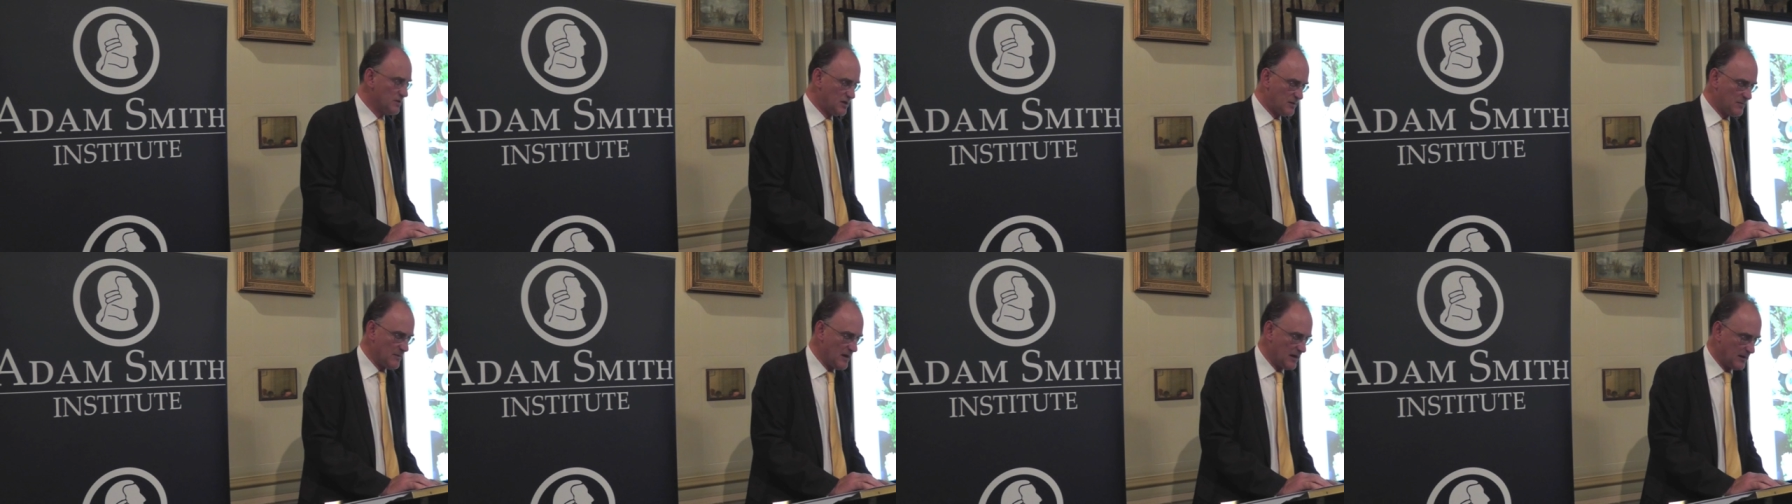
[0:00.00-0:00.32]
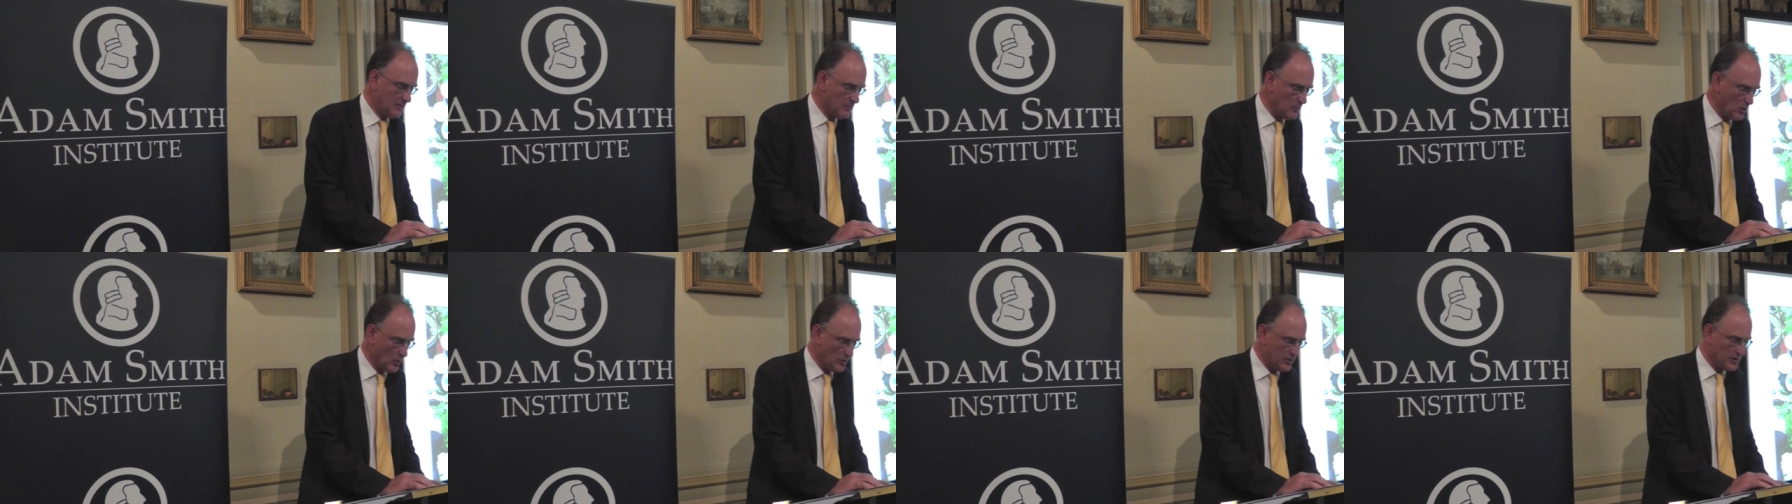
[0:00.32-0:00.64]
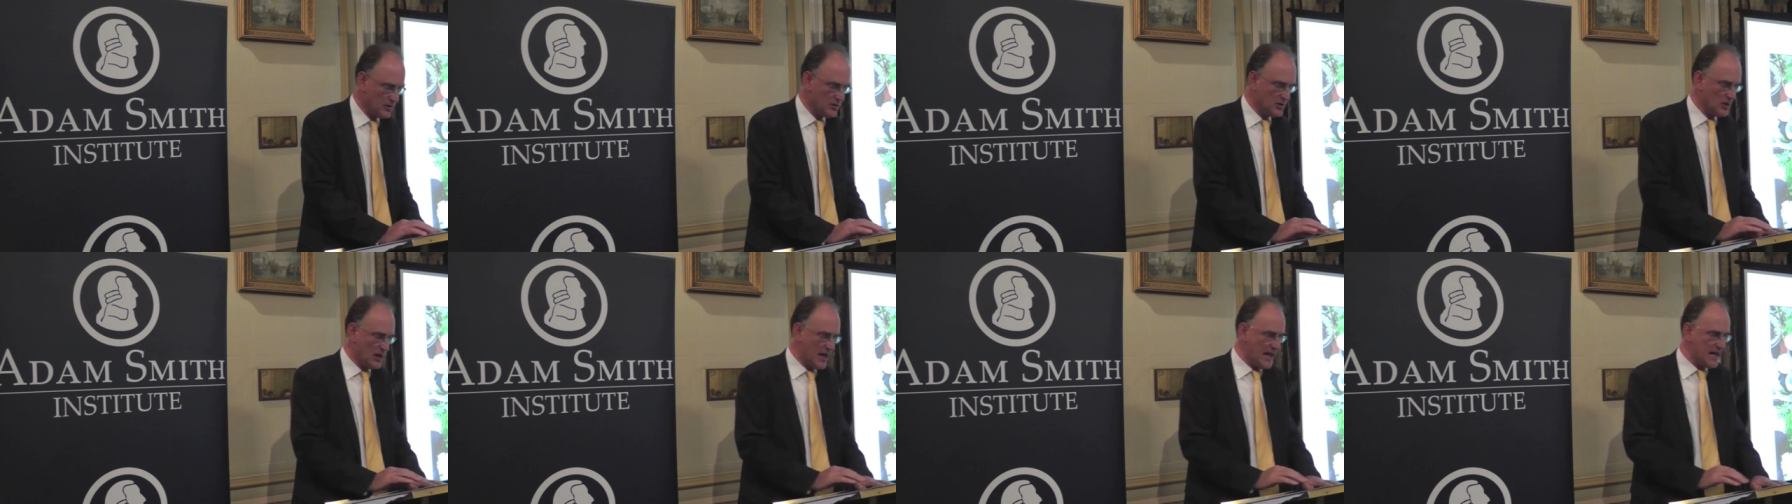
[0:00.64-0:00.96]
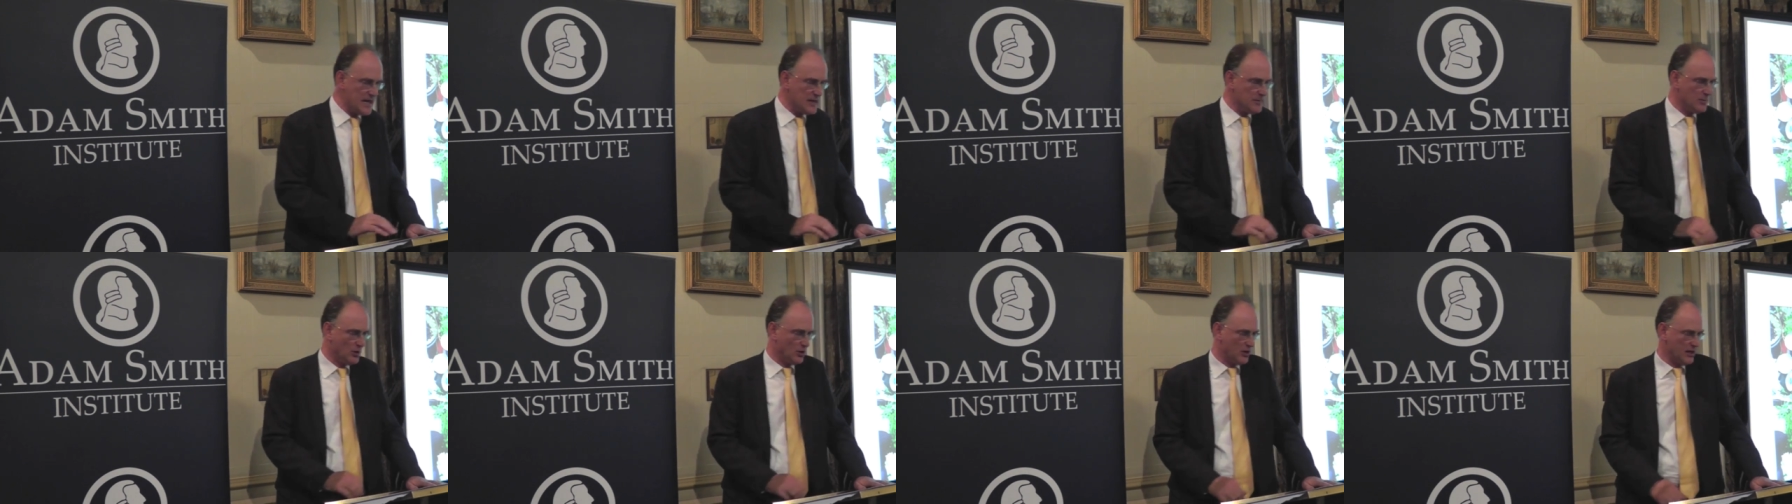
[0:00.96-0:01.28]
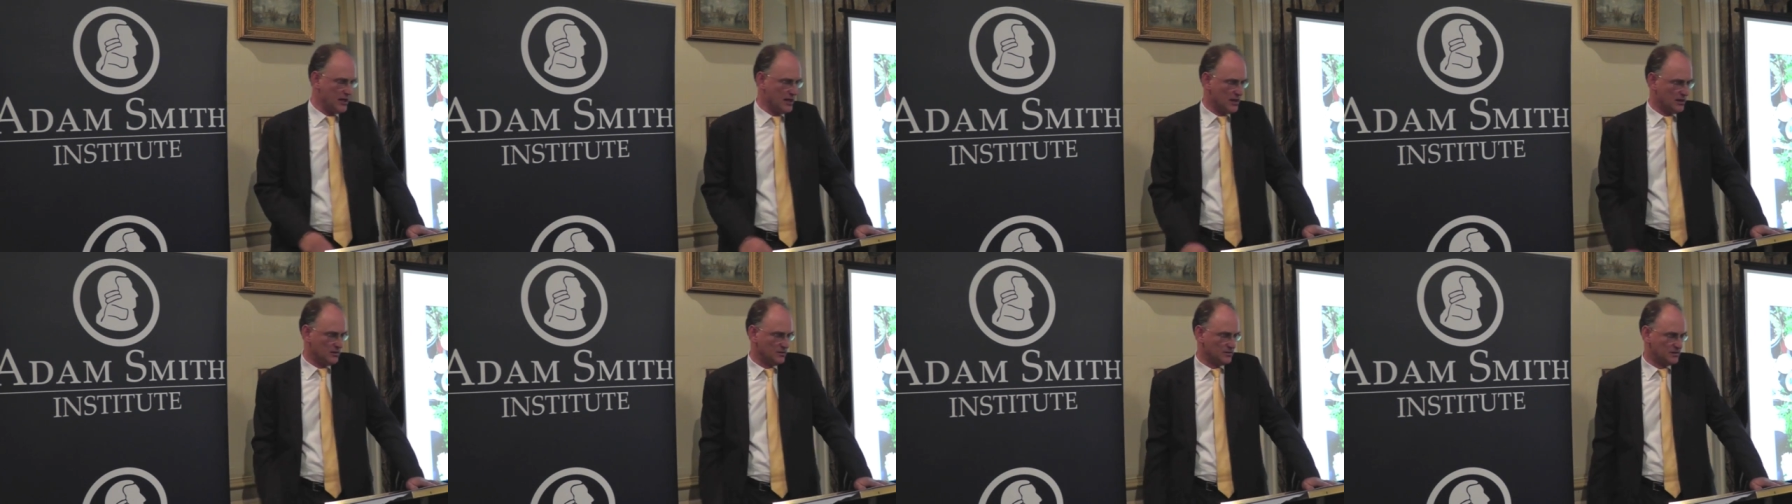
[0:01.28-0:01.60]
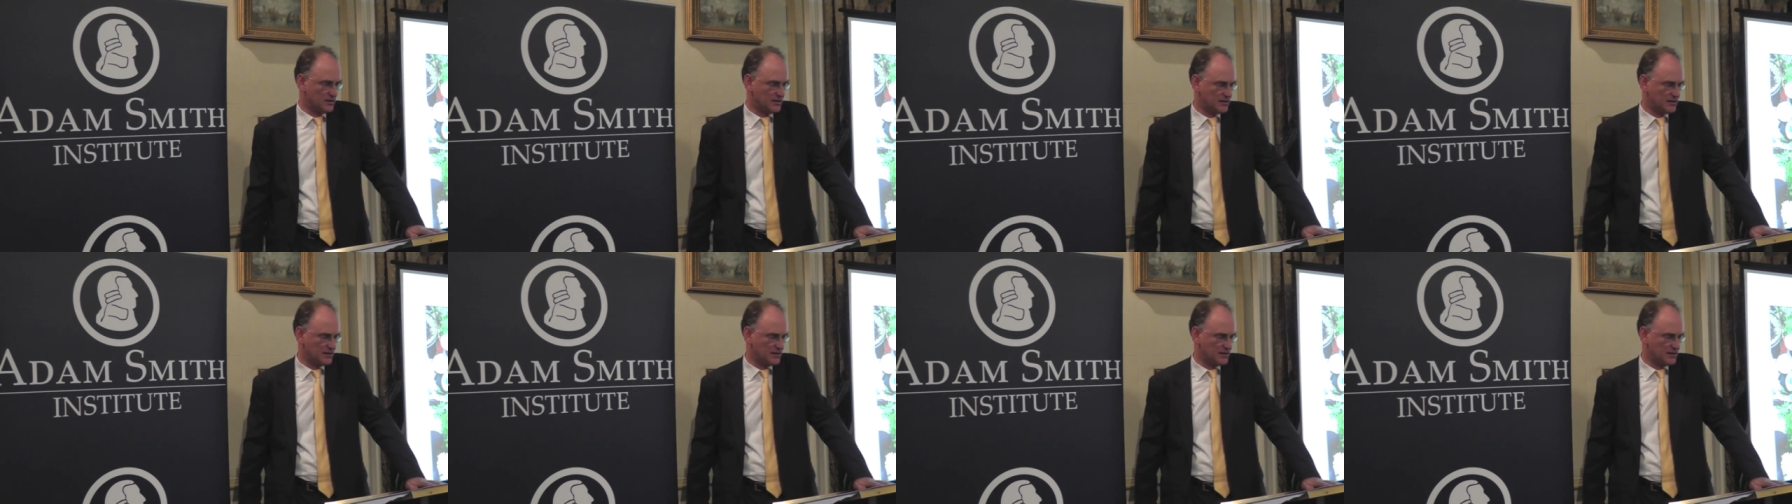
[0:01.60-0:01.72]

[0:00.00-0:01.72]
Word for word: Smith, more than anybody else,